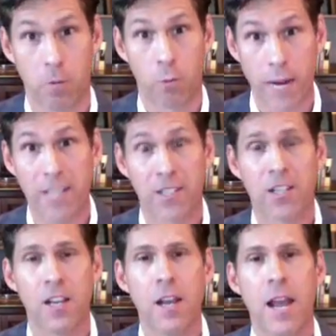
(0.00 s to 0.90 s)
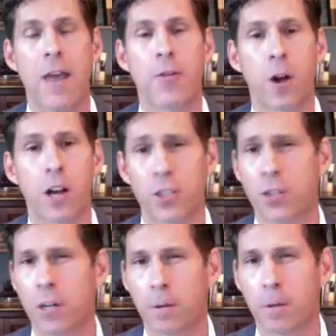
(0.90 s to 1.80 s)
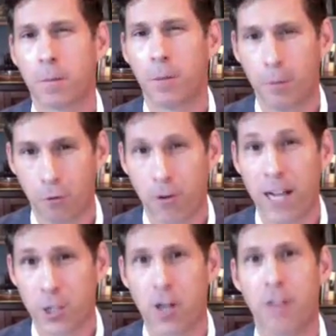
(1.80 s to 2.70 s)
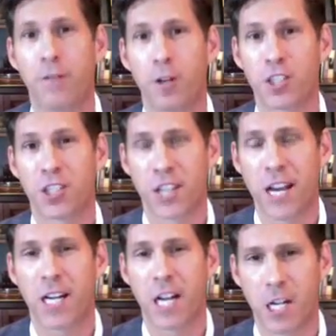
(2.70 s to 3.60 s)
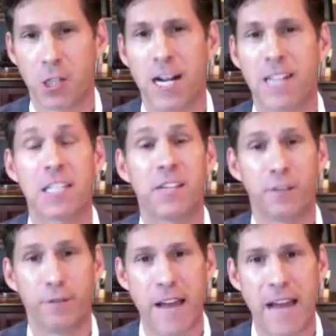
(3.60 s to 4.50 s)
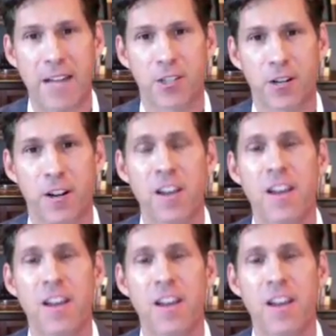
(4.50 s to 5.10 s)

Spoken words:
rates, and they're also going to put pressure on folks to sign a contract even faster.